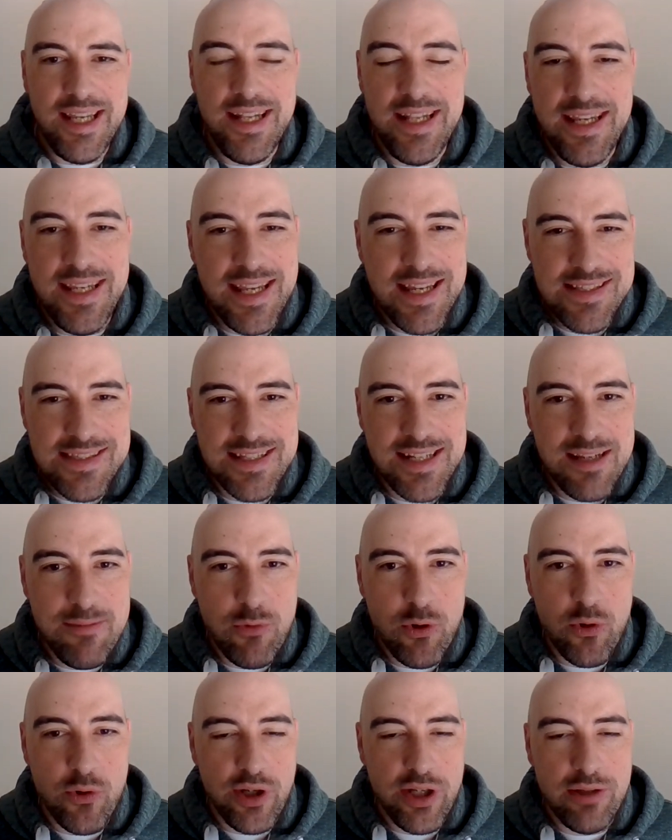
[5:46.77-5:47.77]
yesterday
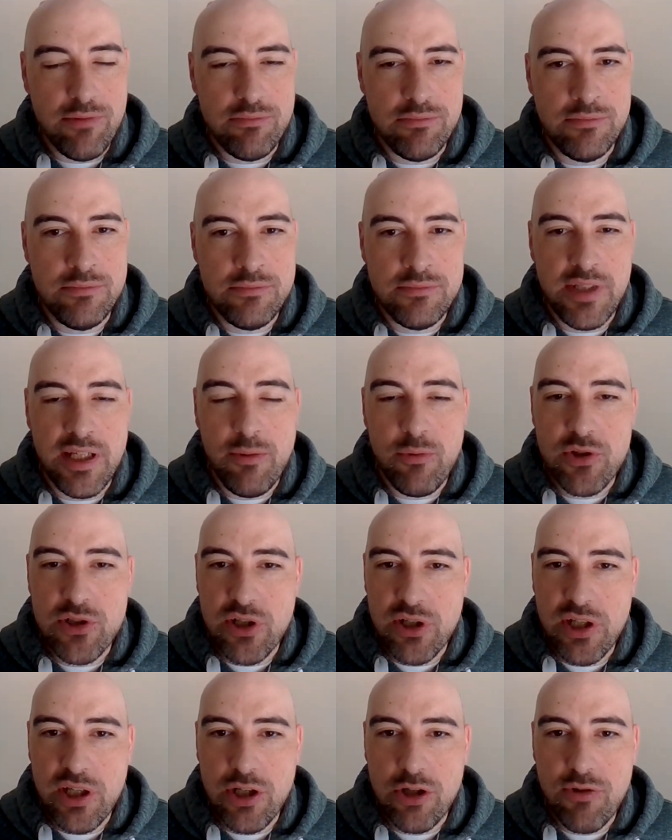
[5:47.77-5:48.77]
morning it was
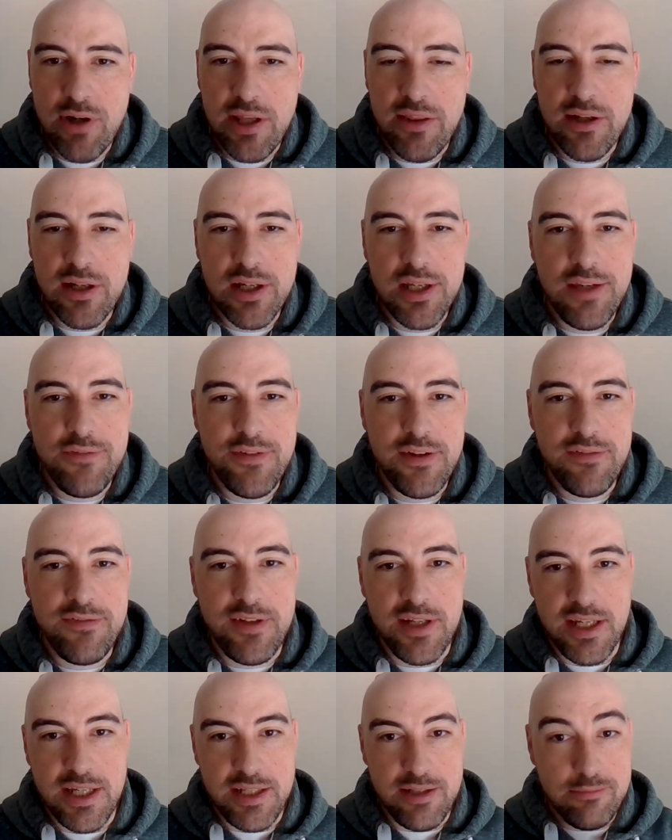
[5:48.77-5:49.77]
looking great. The lucky
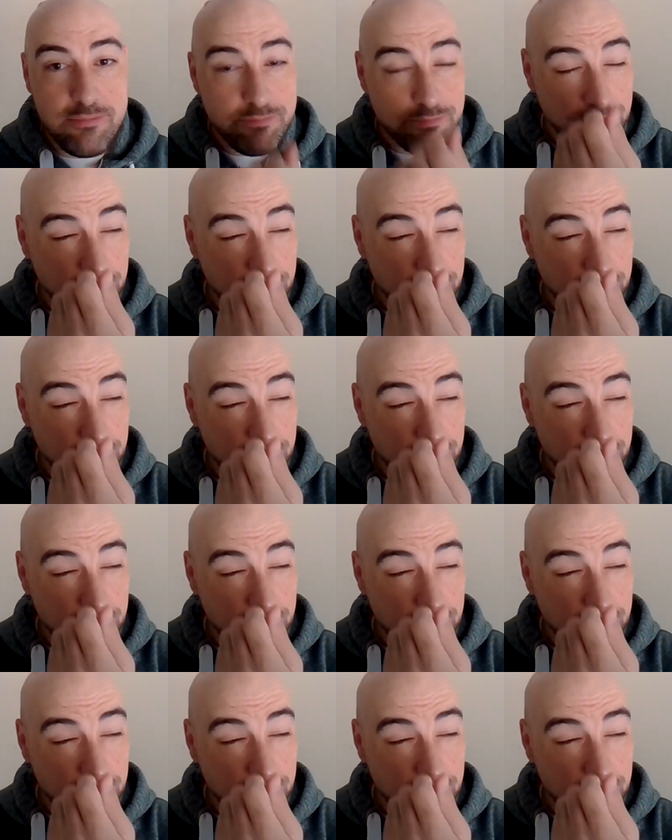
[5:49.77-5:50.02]
15,